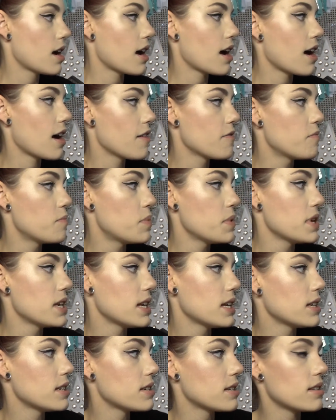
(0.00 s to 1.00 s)
I've been
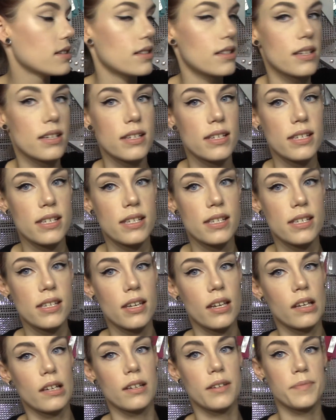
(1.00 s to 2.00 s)
into this
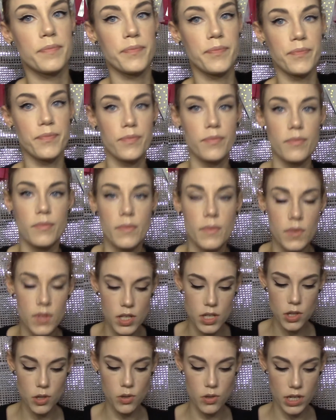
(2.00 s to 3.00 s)

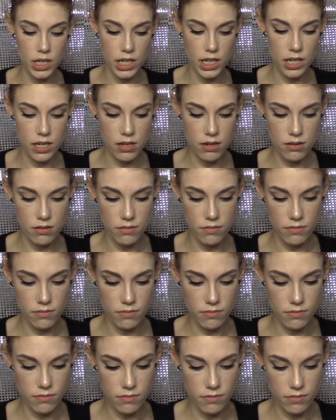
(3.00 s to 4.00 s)
nudie
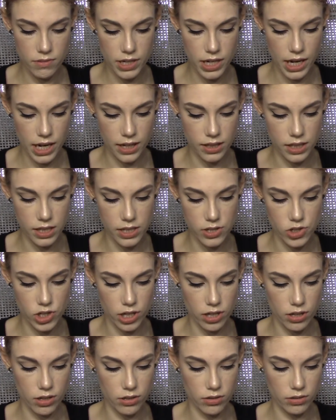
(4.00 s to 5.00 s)
Kylie
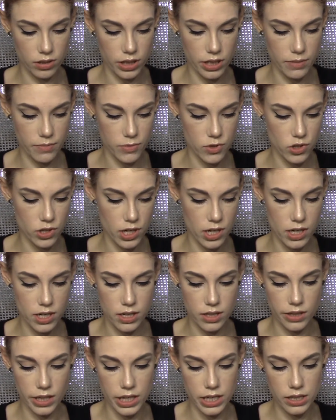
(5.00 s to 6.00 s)
Jenner lip
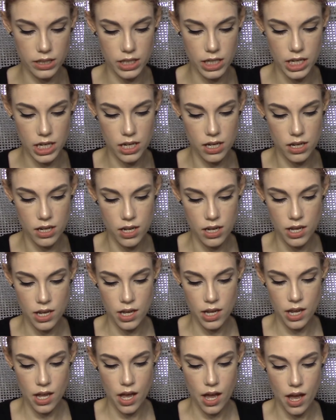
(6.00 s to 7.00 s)
trend lately.
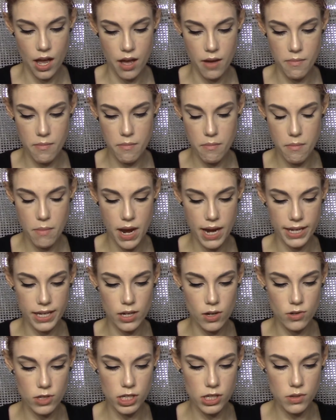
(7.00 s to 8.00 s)
My
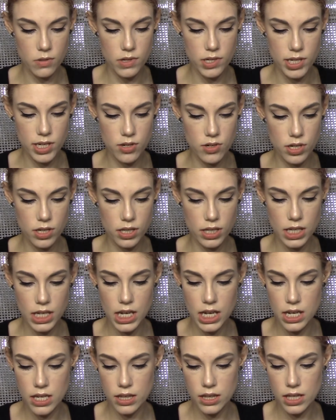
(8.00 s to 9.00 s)
go-to is
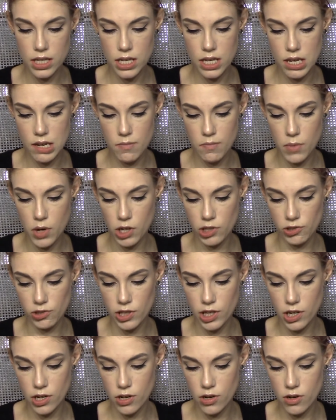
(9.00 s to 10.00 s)
usually the Model
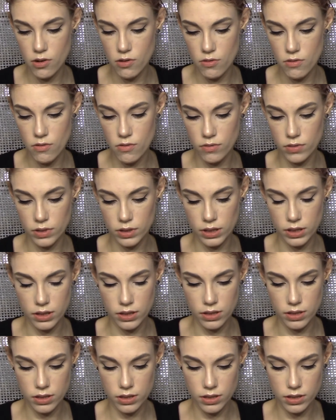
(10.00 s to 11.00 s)
Co.
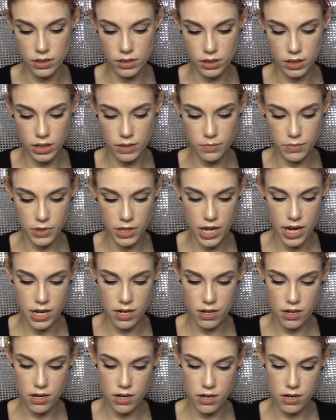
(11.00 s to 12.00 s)
lip
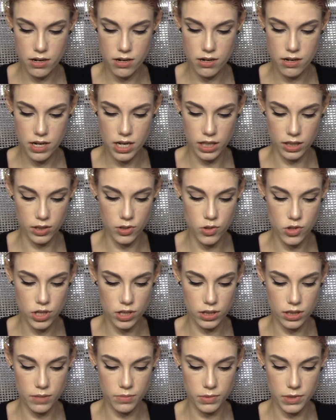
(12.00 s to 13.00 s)
liner, Illusion
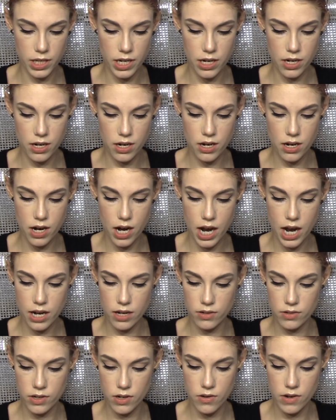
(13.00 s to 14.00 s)
lip liner. I
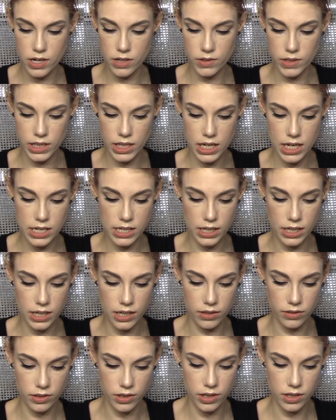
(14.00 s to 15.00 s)
don't know, I don't think it has a
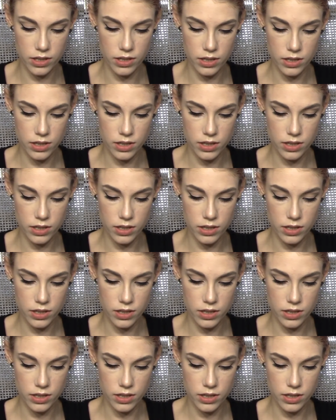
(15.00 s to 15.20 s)
color.